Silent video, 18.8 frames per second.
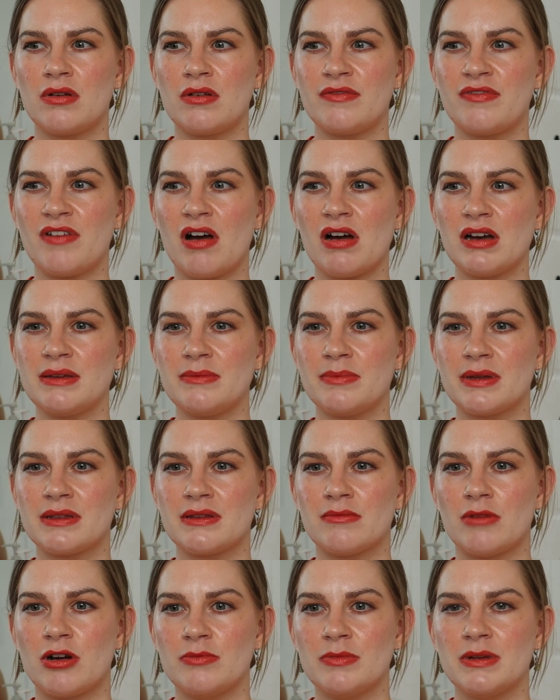of hype at the
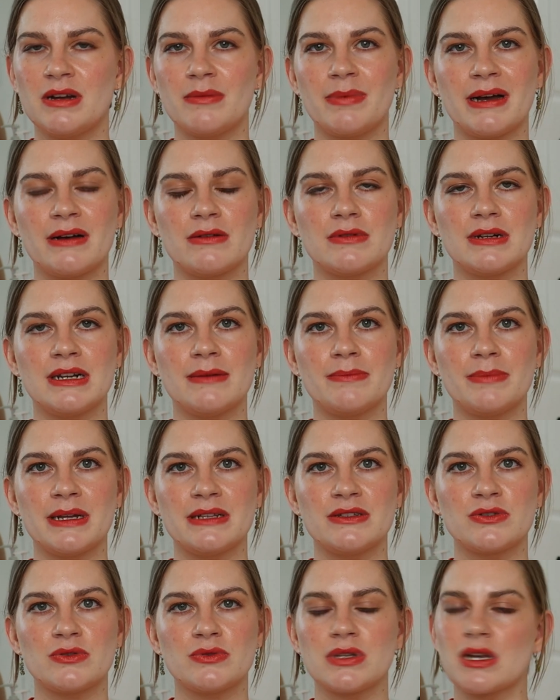moment about lip
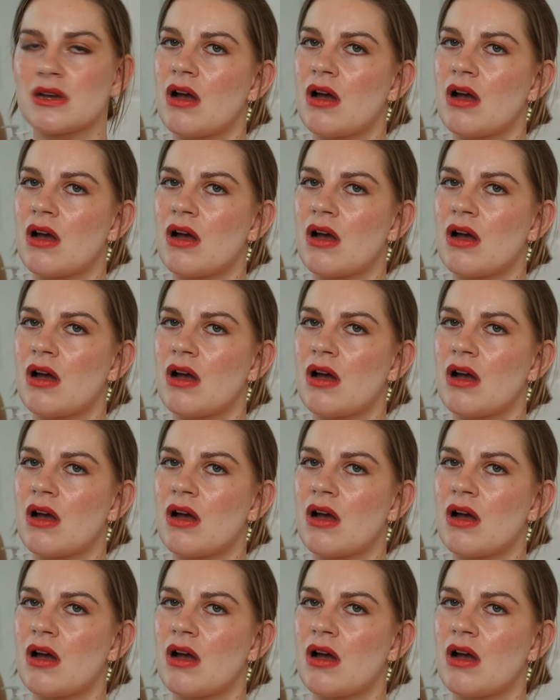pencils.